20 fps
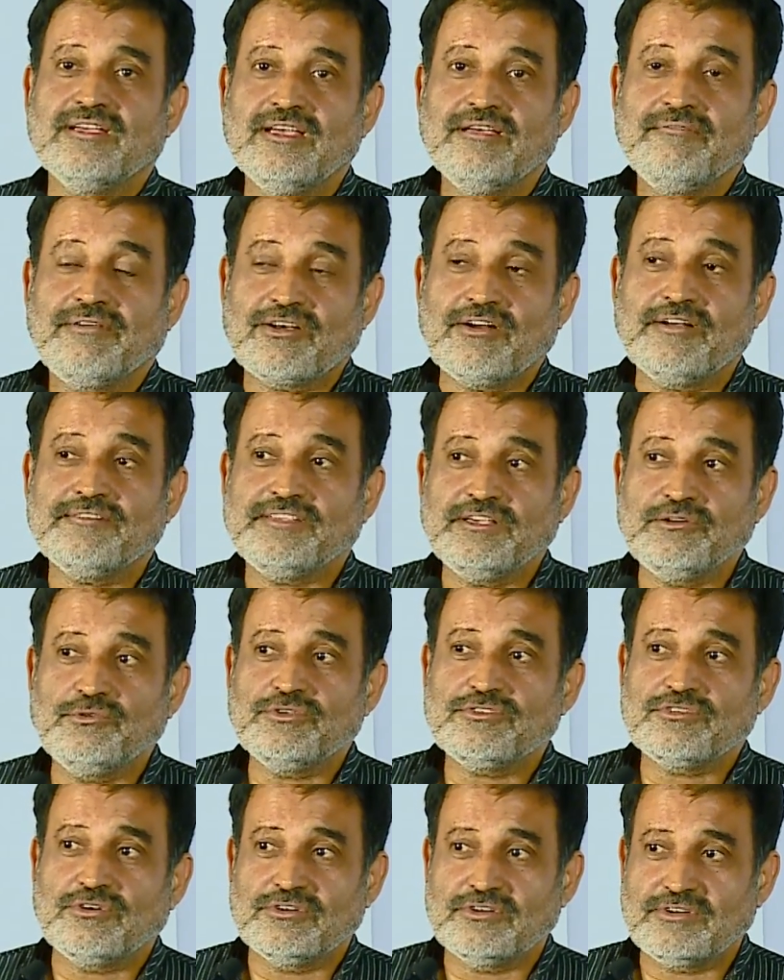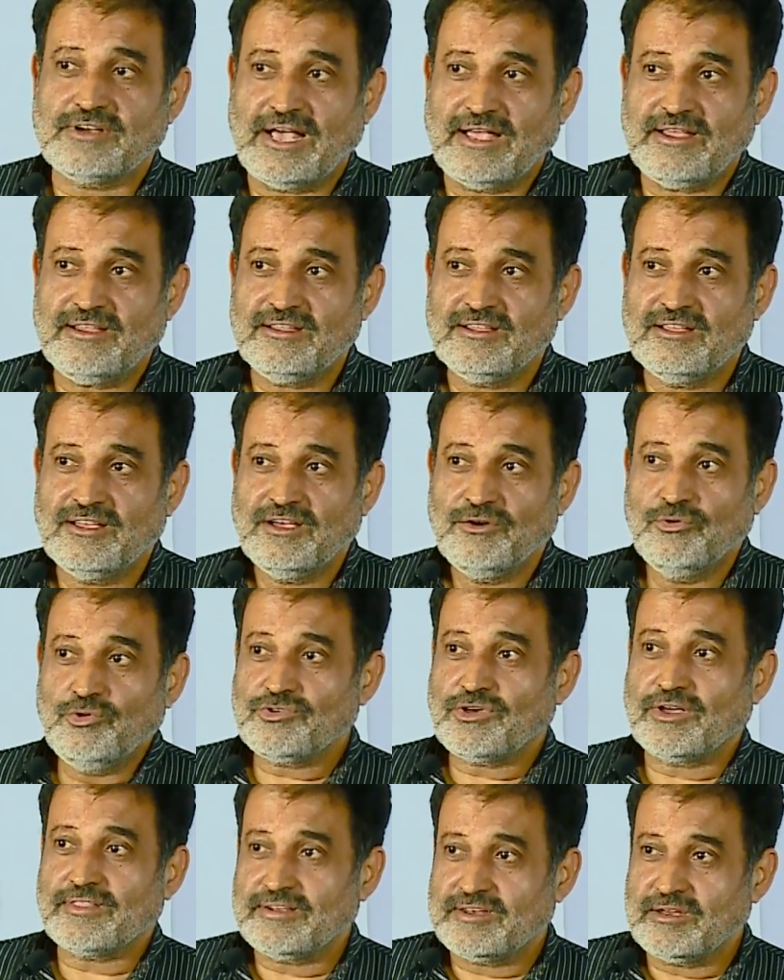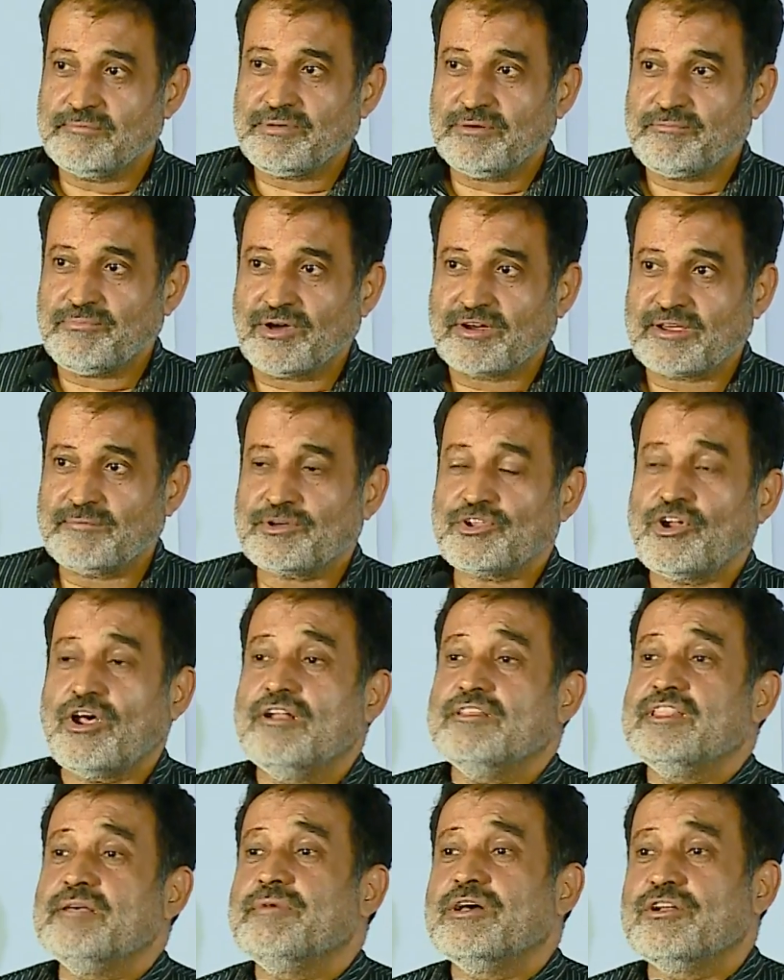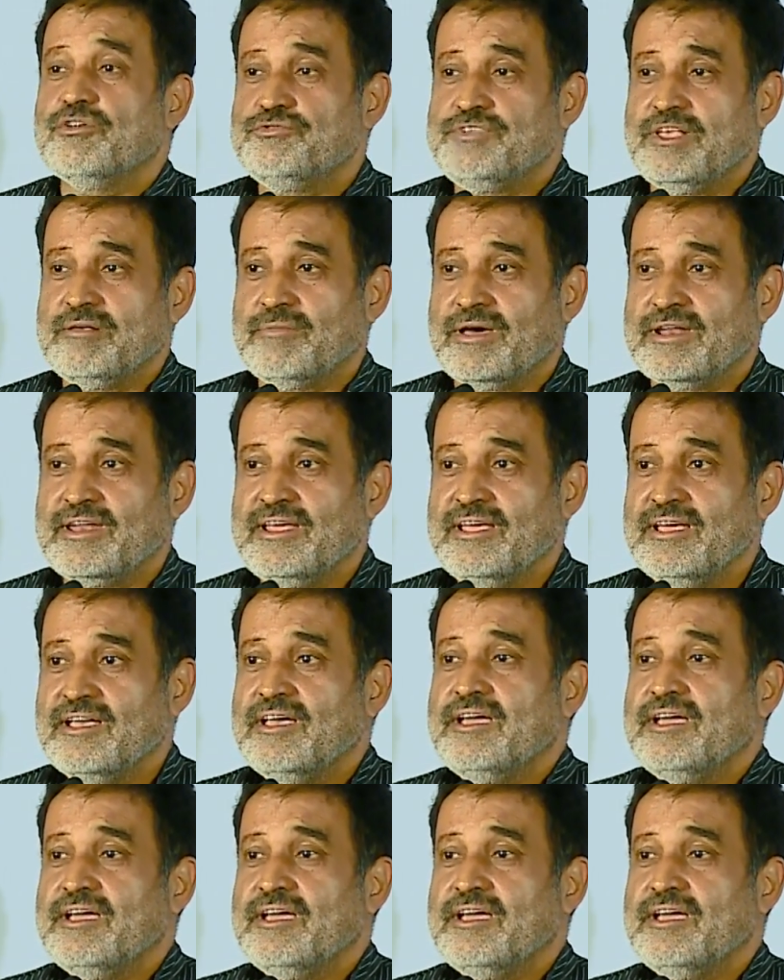We've got to see who's going to die, who's got the deeper pocket, because all of them are losing money.